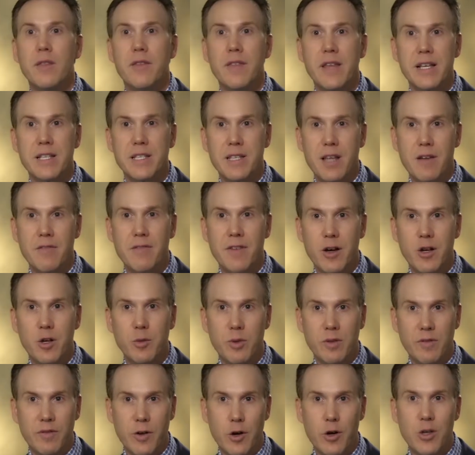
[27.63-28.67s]
the things that I found to
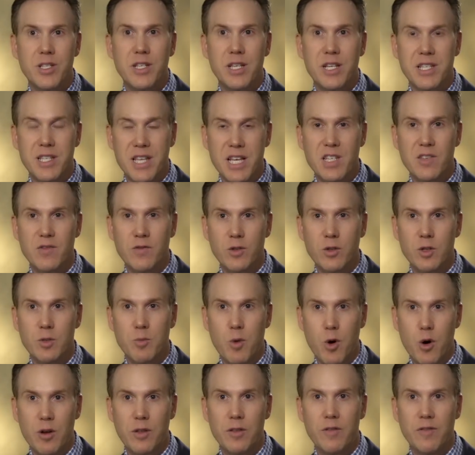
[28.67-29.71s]
be very successful as
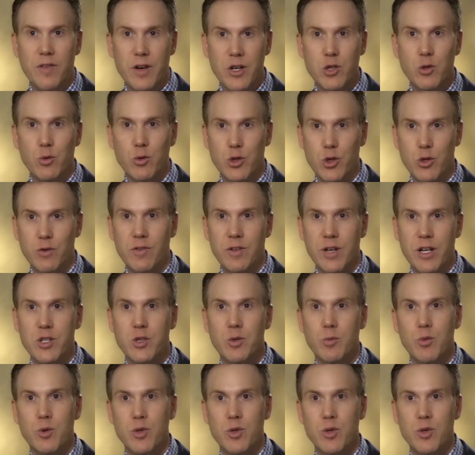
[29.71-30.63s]
part of the facial rejuvenation